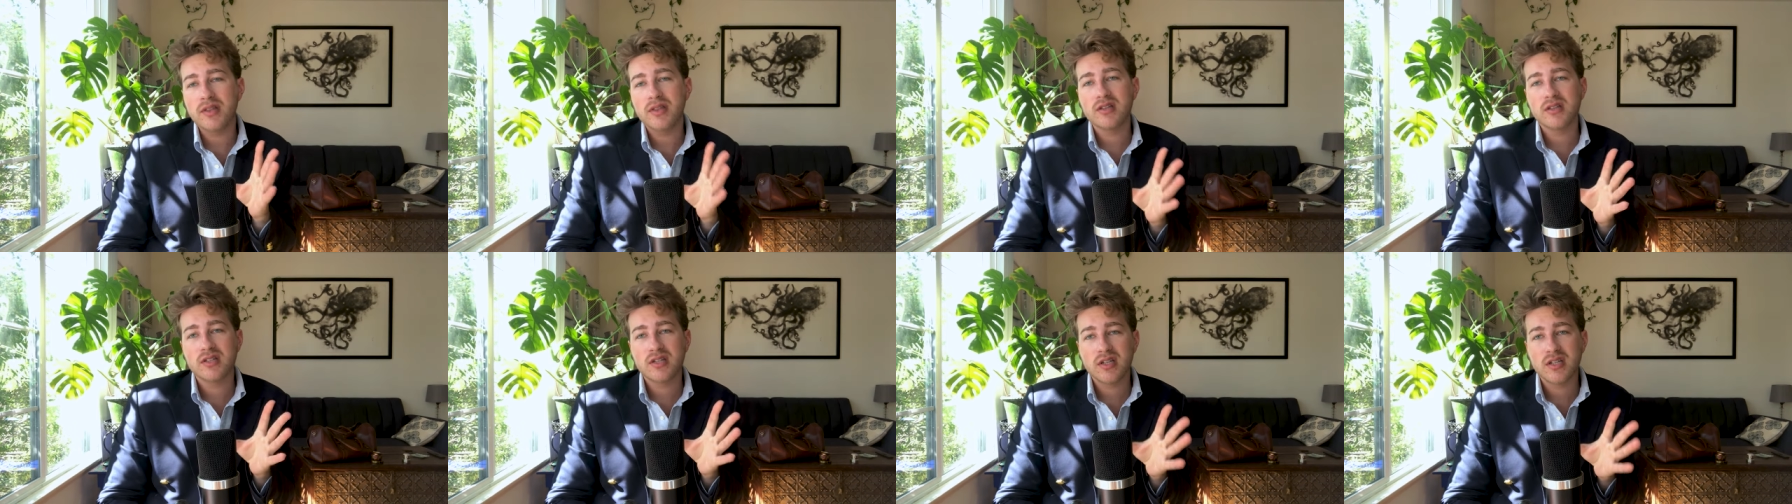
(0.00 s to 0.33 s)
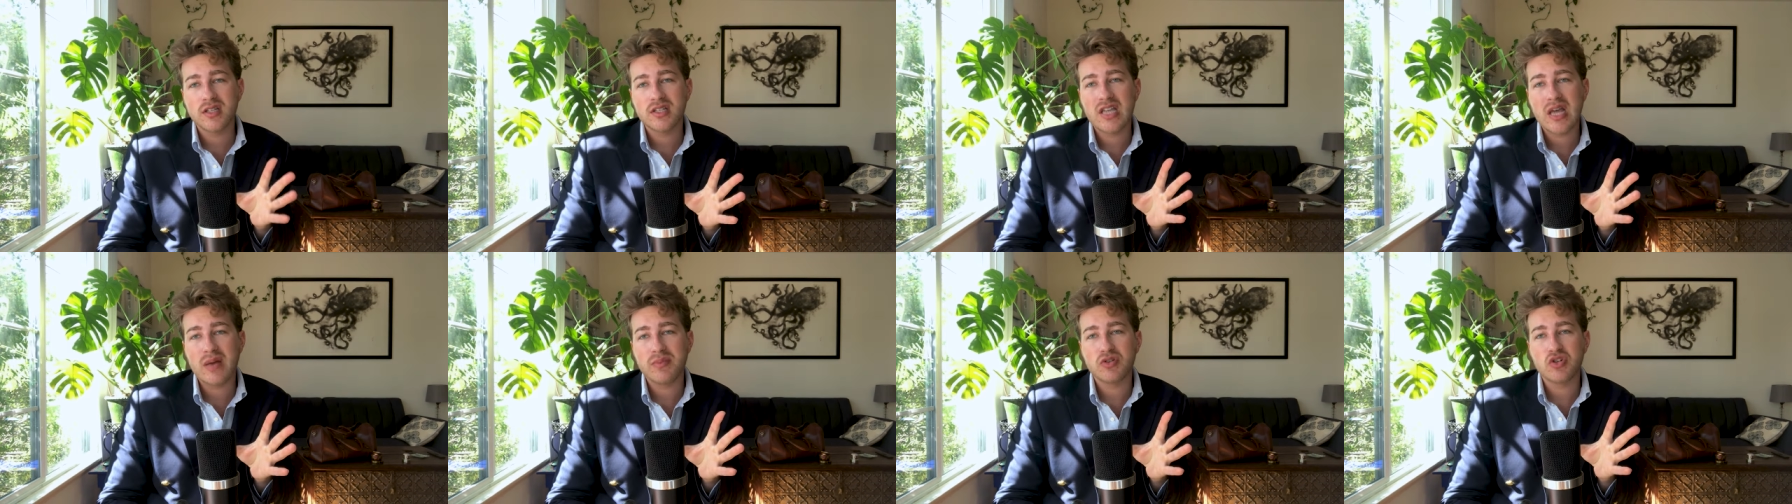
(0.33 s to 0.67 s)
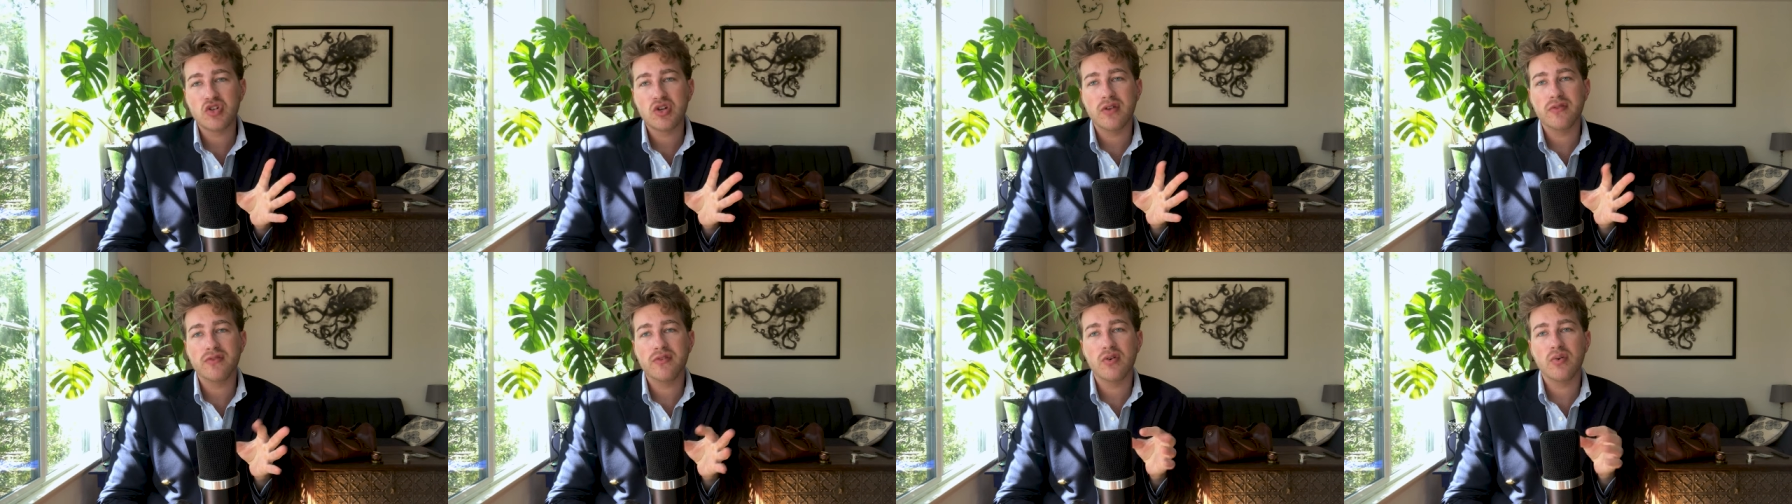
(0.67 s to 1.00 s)
this
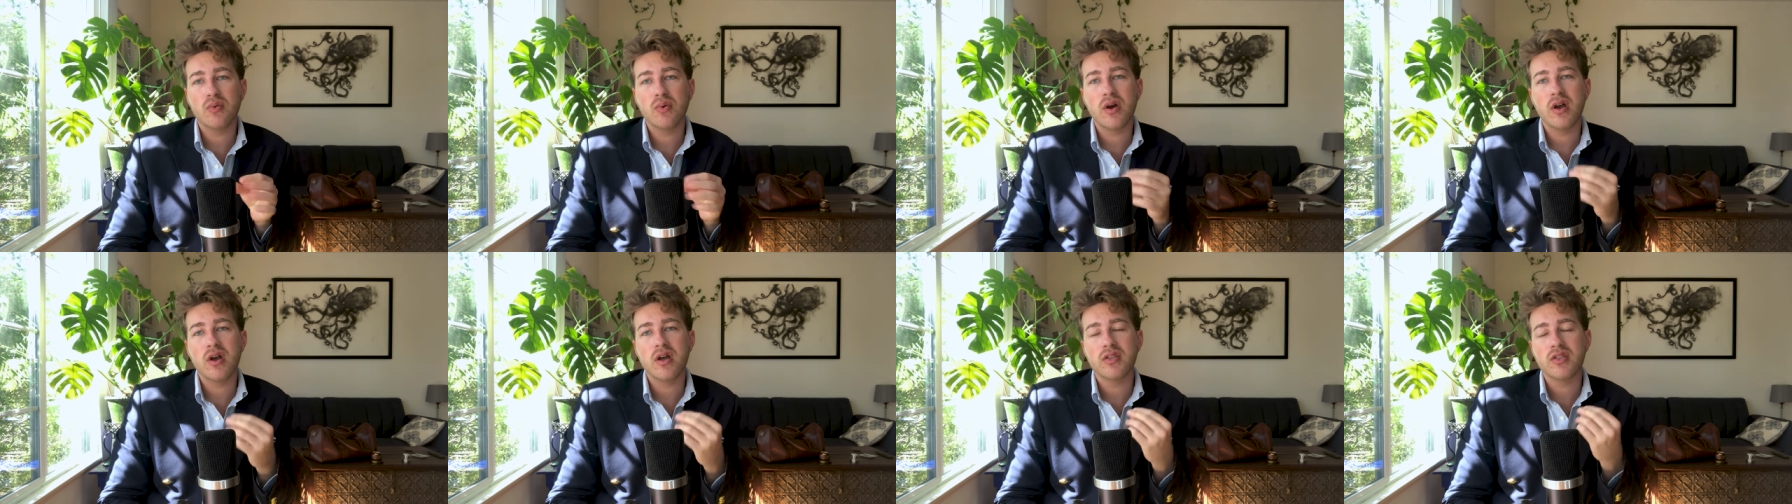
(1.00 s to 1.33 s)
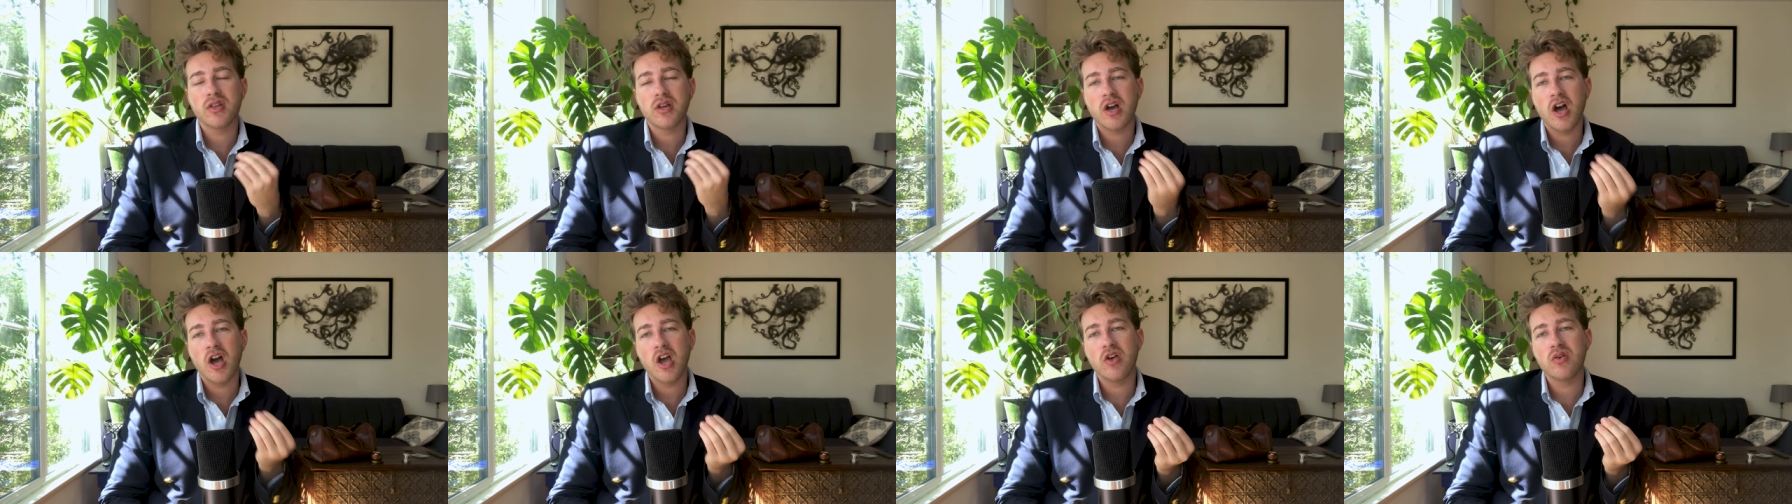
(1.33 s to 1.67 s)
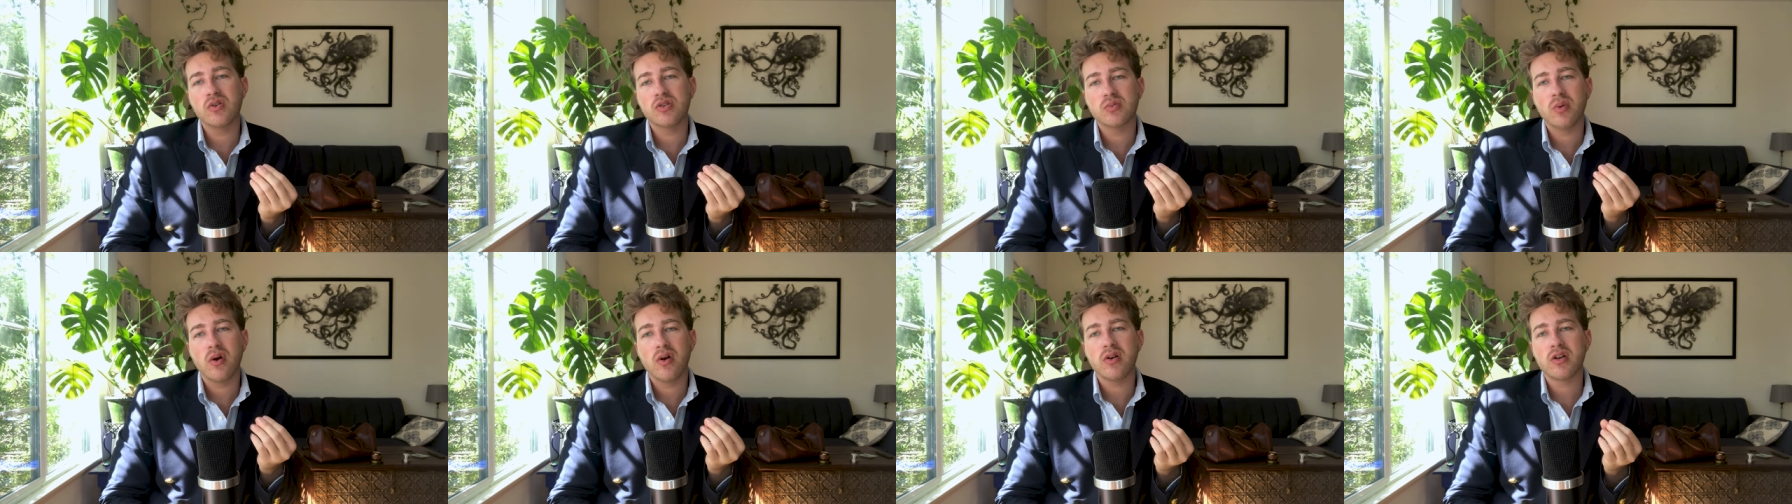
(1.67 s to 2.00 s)
conception if you're wear, the guy
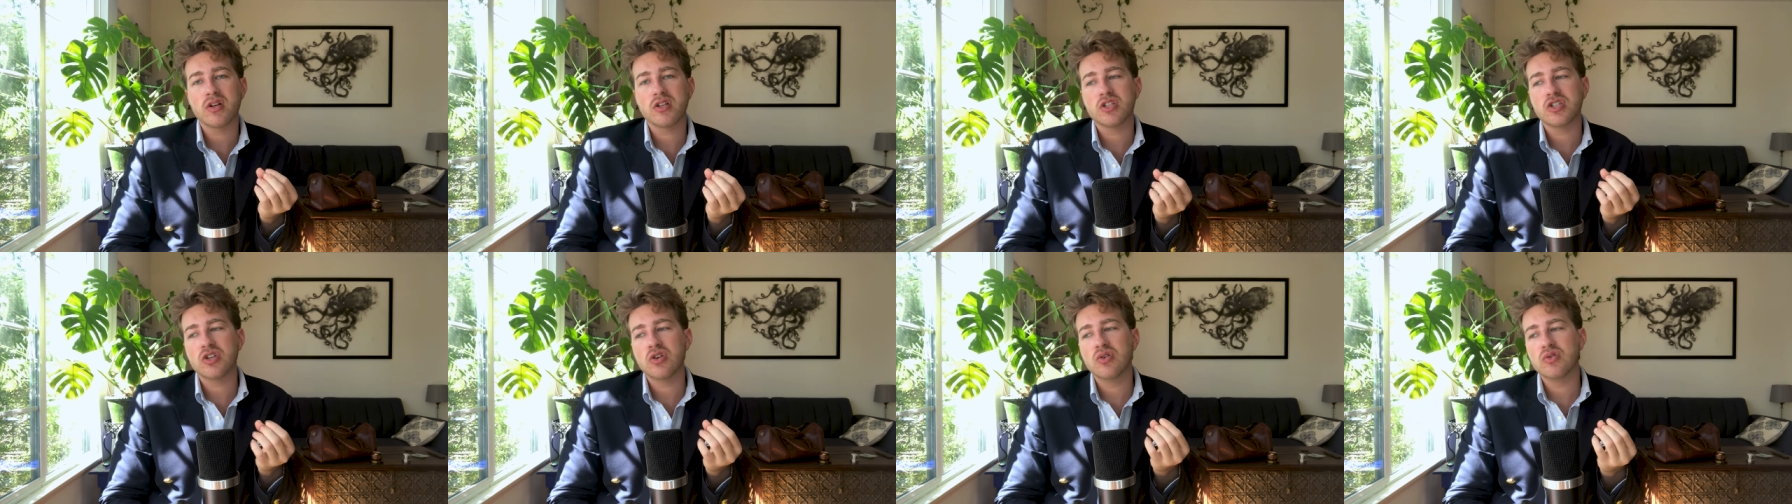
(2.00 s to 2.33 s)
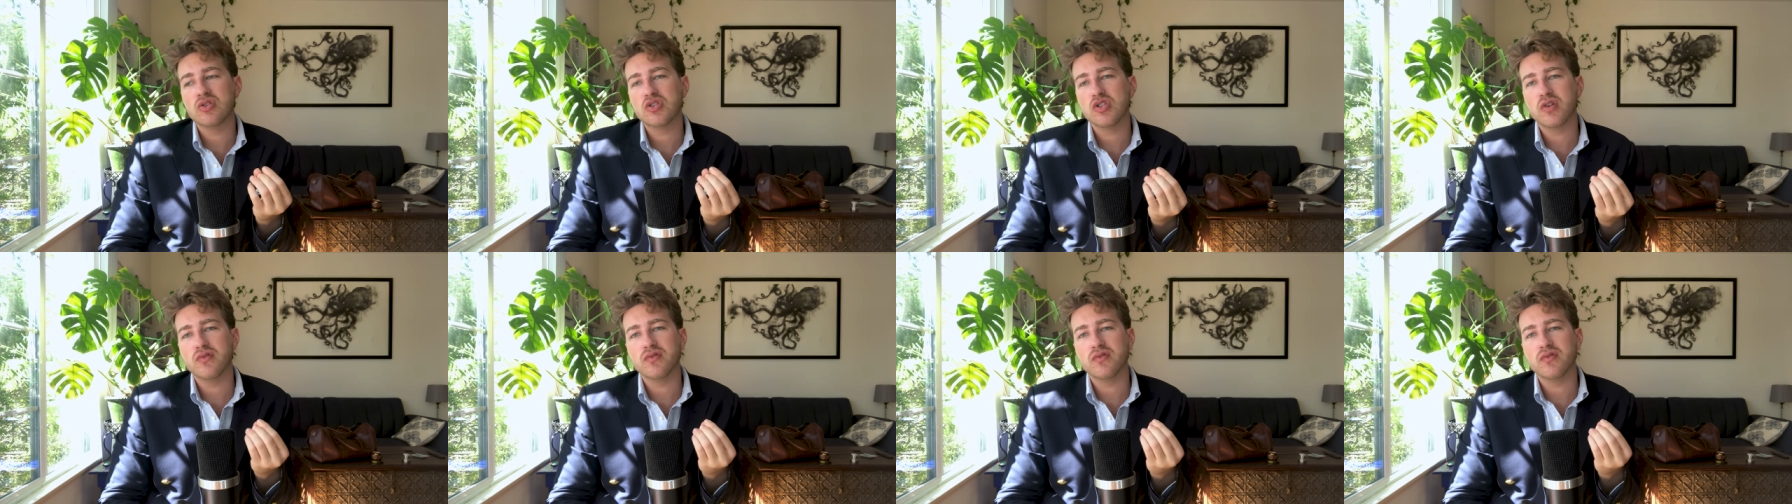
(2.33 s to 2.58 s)
who's wearing suits,